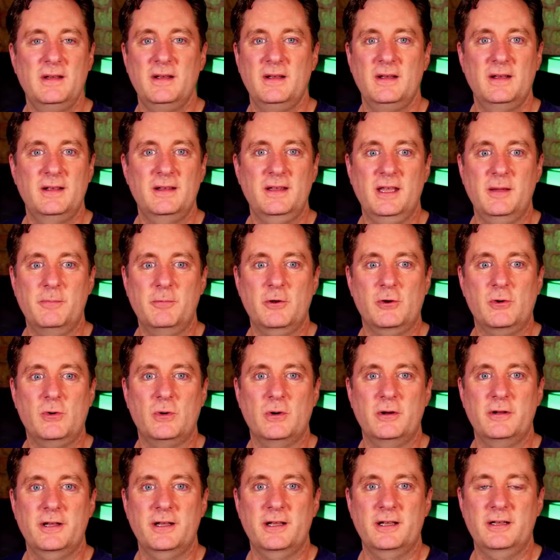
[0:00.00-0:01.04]
keep
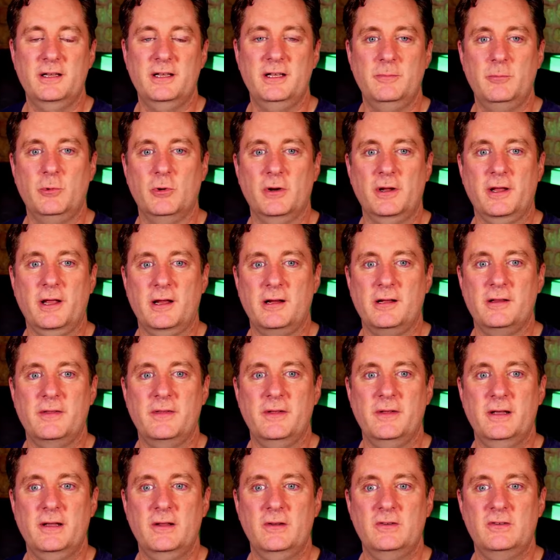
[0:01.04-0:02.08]
recording and keep working on
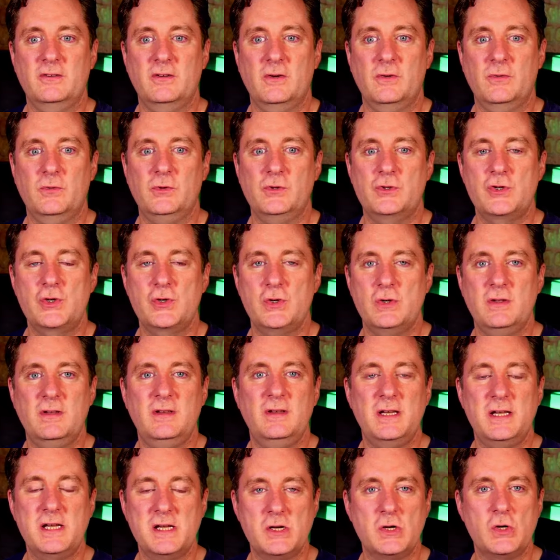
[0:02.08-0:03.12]
things. So you should
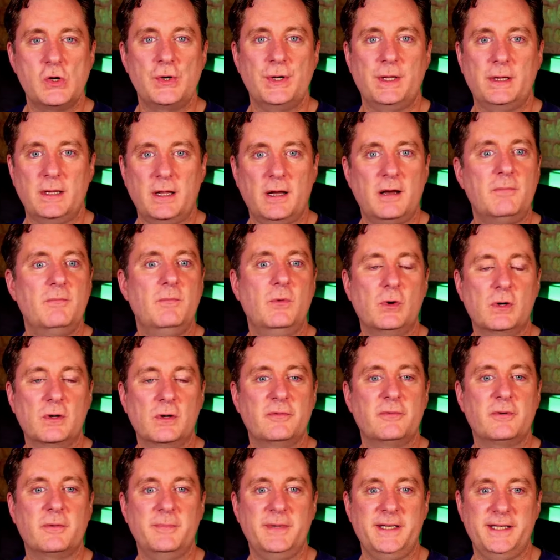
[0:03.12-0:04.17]
hear a lot more
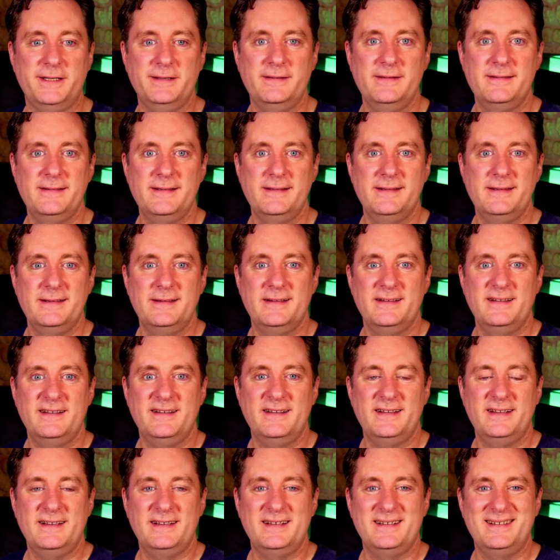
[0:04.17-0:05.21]
from me
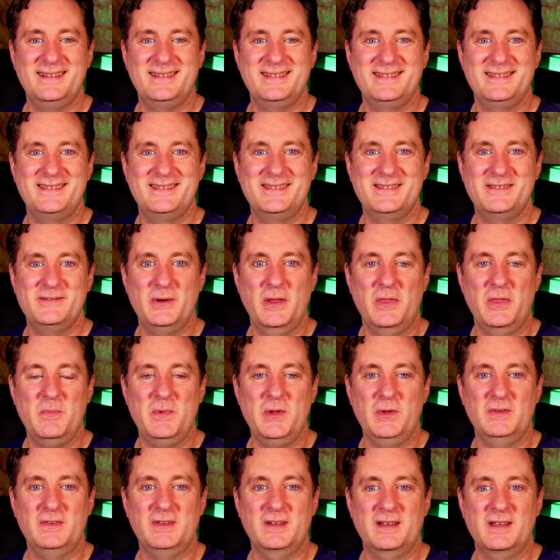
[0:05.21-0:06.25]
with
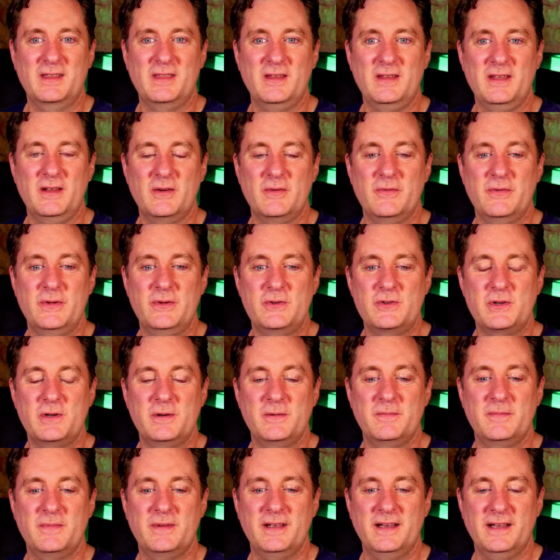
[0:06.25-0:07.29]
music in the near future.
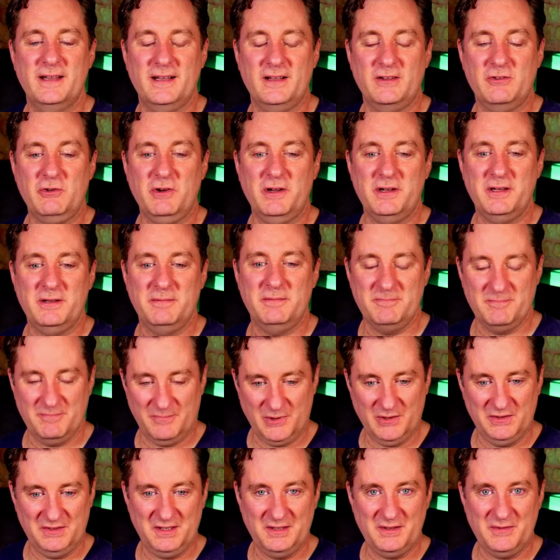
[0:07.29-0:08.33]
And I'll try to
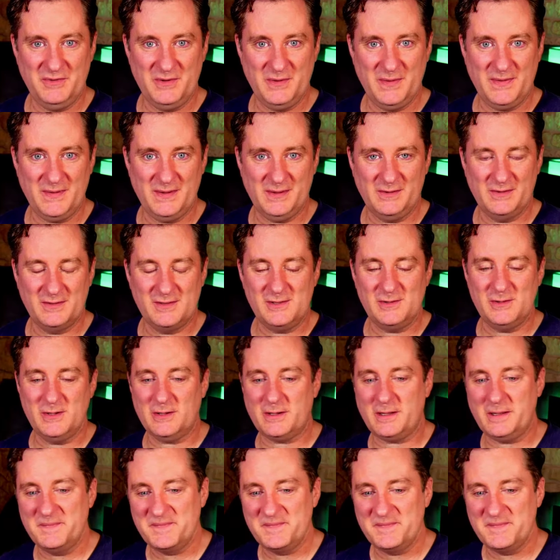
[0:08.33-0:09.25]
present a few things to y'all.